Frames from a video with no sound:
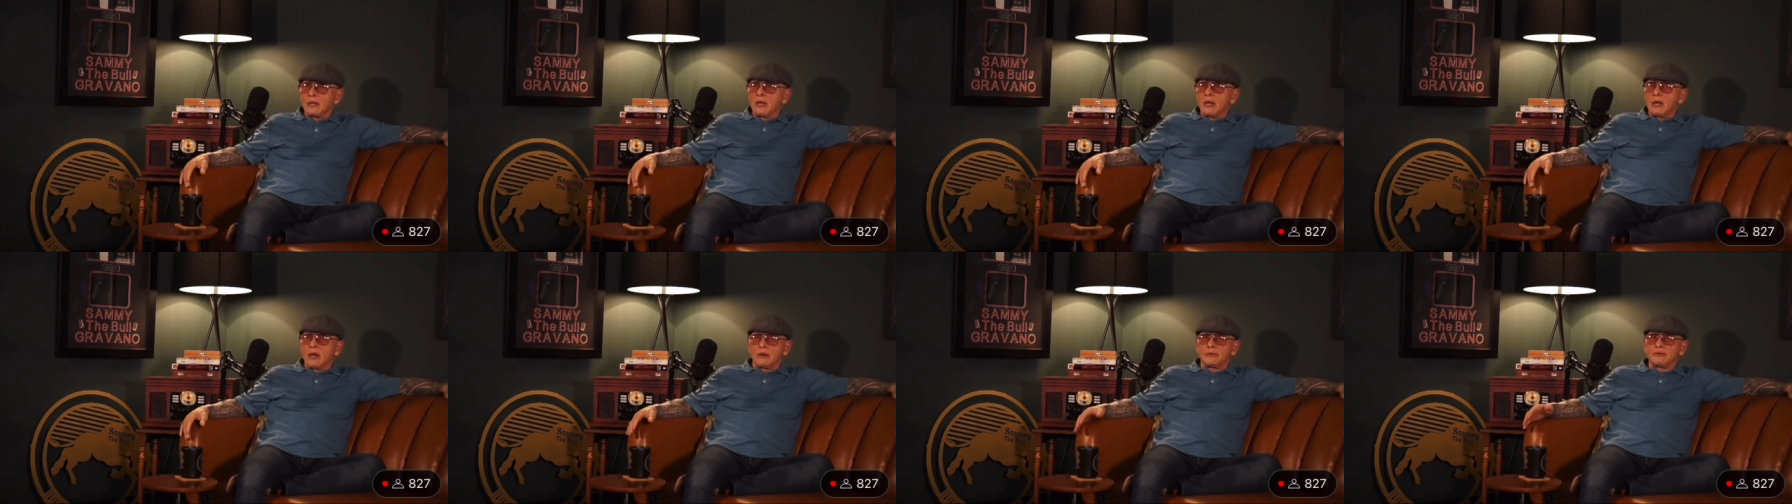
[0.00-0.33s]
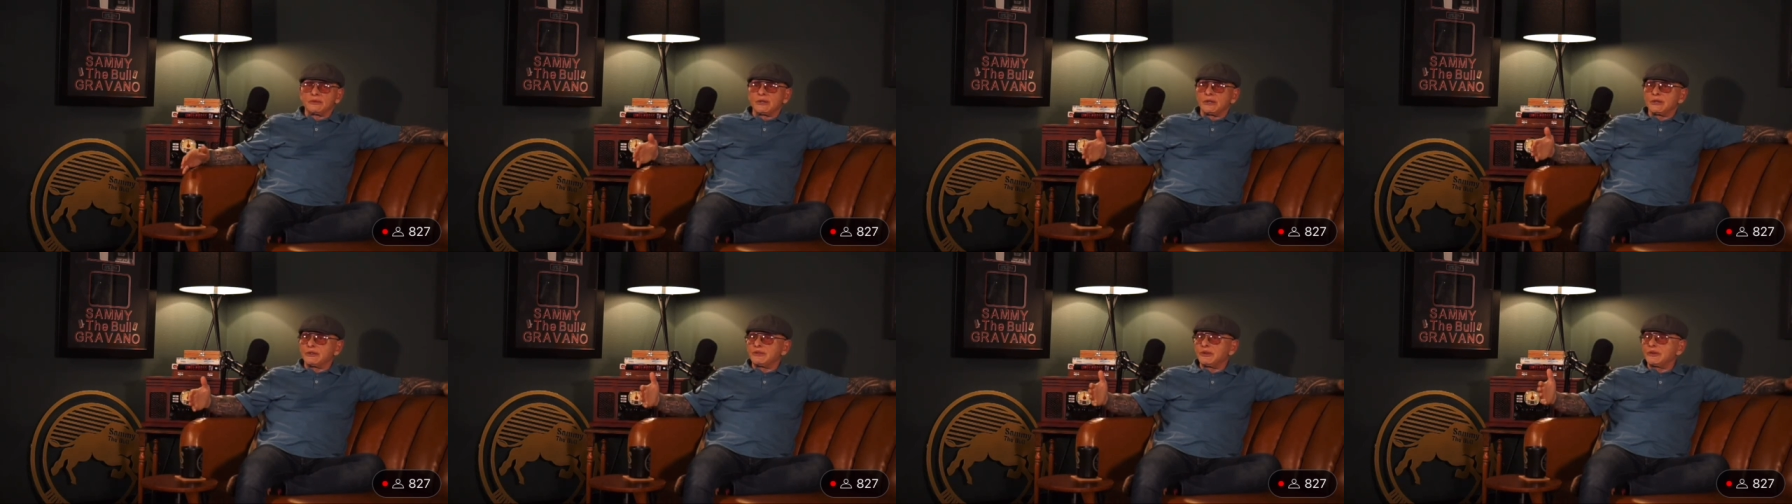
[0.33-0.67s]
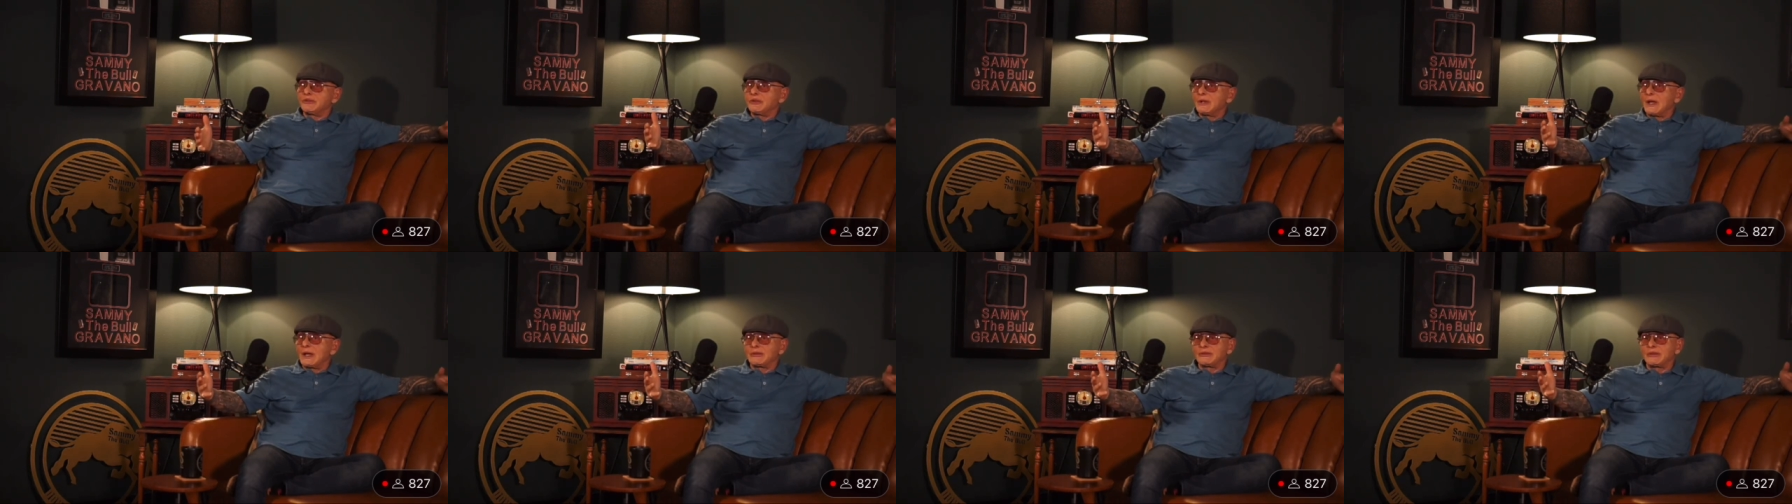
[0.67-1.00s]
uh, just
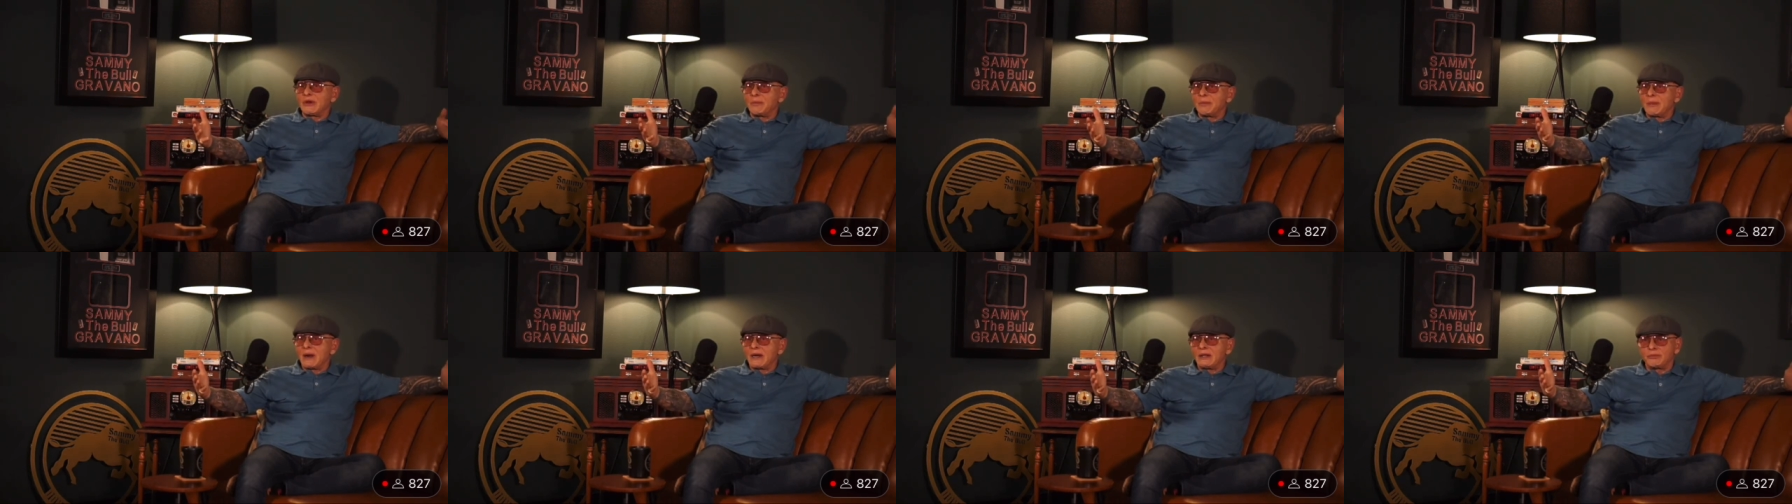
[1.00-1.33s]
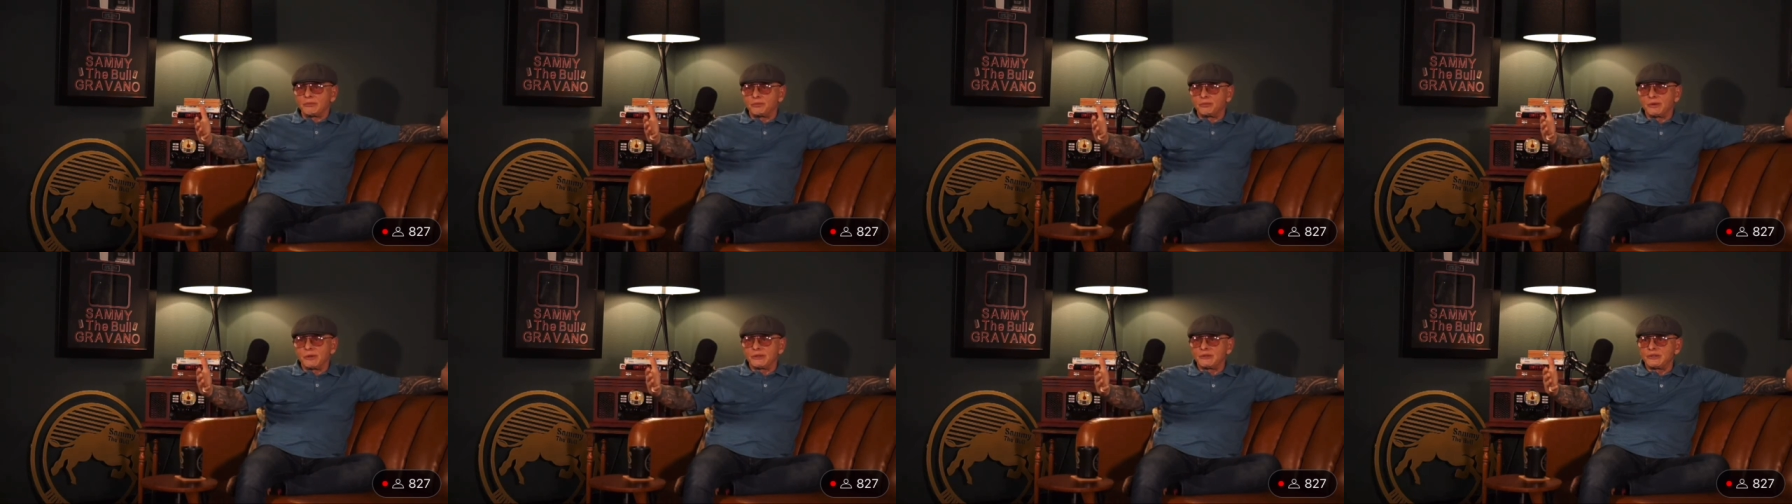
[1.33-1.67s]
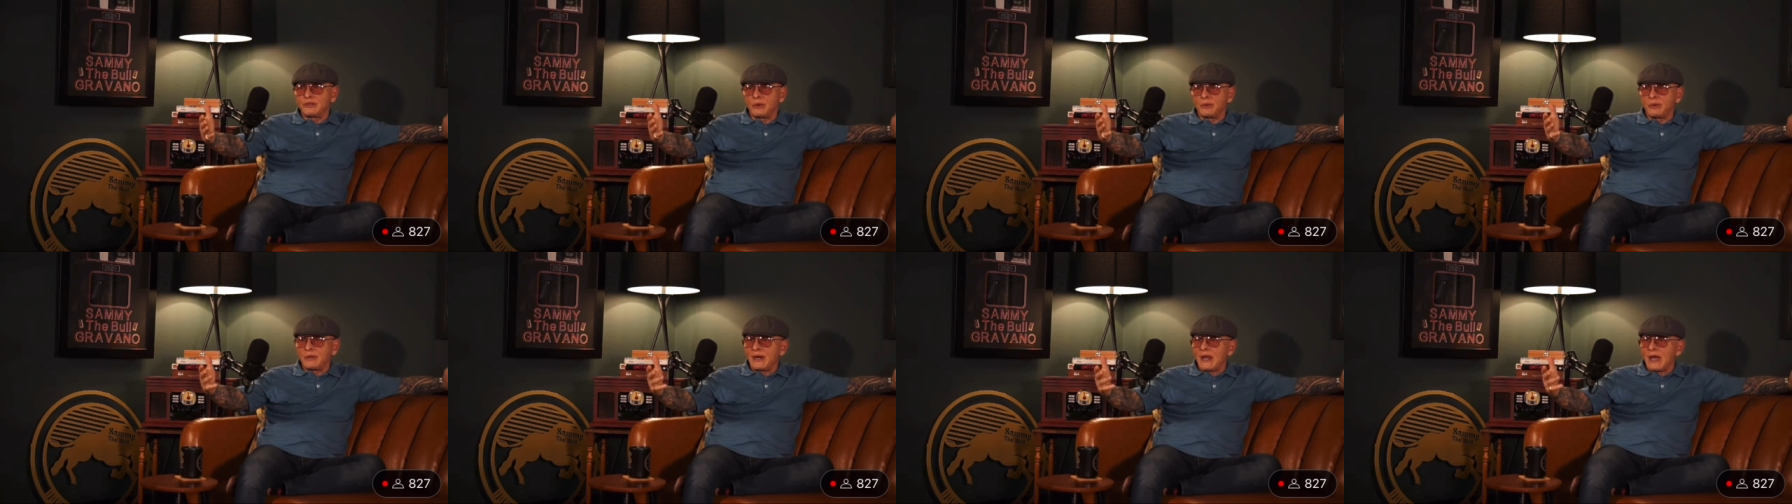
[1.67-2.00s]
like somebody's
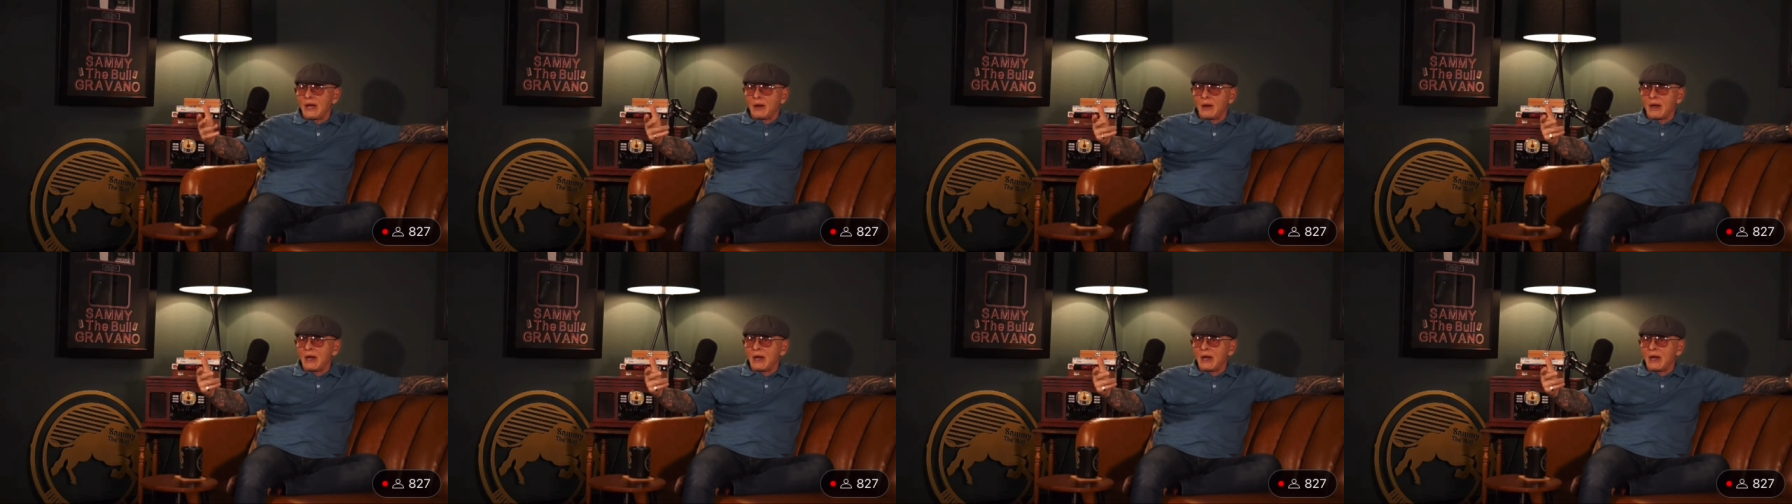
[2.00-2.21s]
doing now.